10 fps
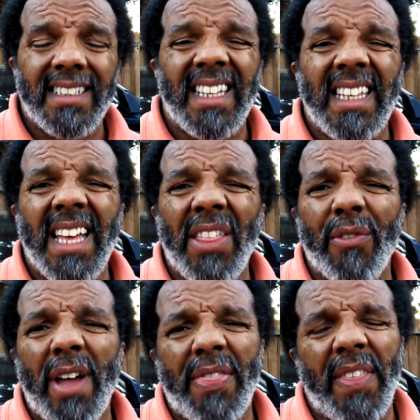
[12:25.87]

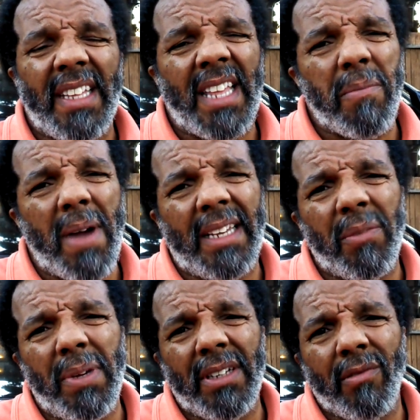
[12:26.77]
Together, I think they might
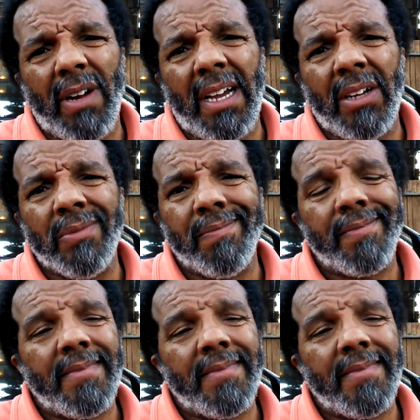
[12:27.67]
have been around,